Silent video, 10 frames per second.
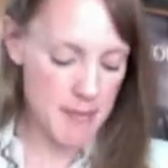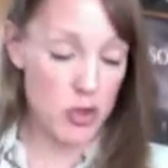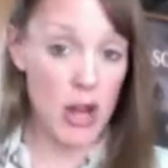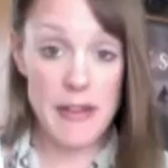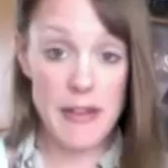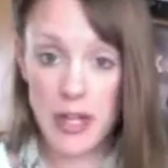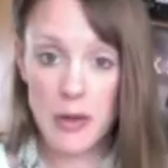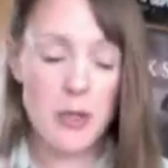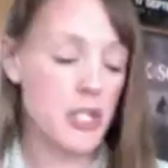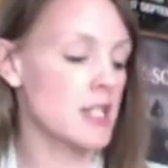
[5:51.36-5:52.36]
Driver,
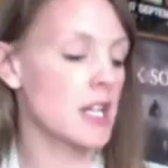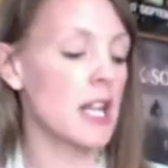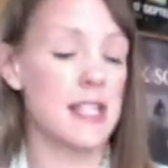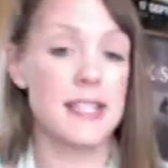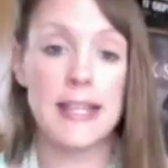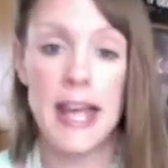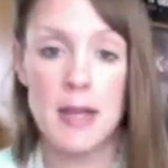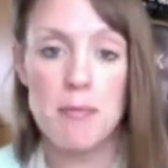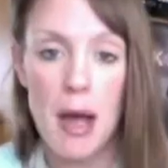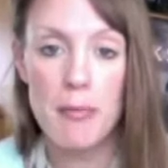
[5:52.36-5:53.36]
which is a classic
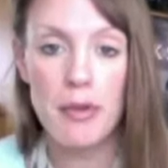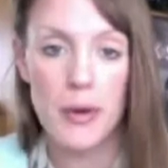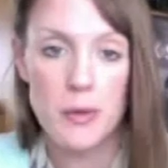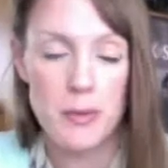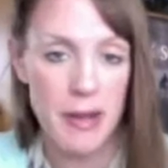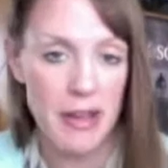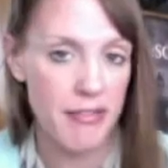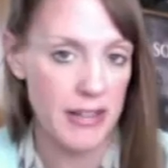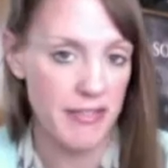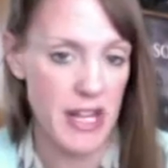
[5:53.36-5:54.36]
game. My brother was a big
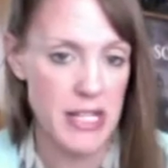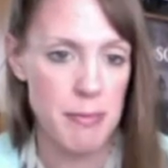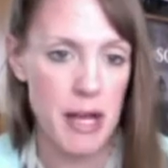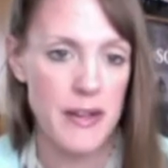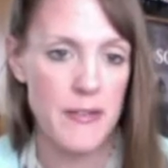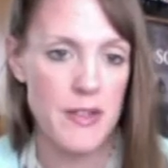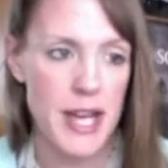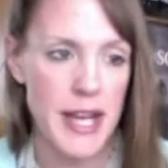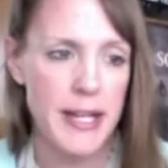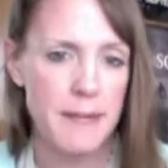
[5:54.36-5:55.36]
fan of this back in the
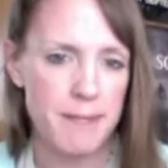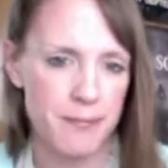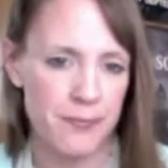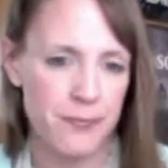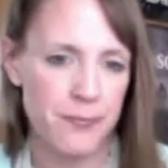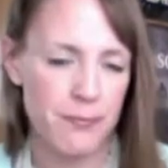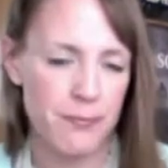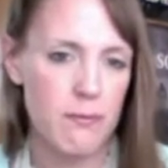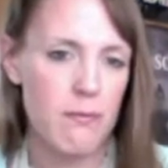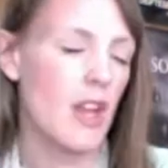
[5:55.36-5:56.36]
day,
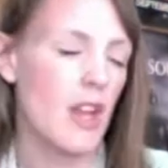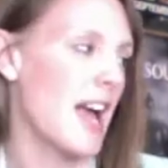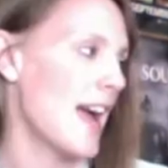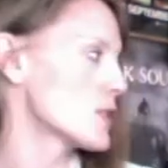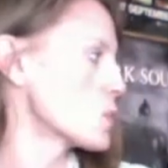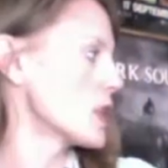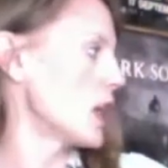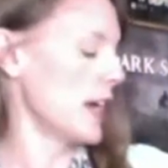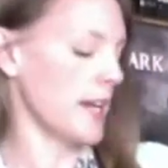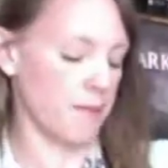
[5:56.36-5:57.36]
as was
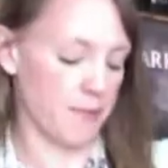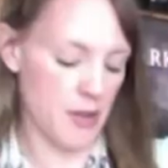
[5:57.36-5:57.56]
I.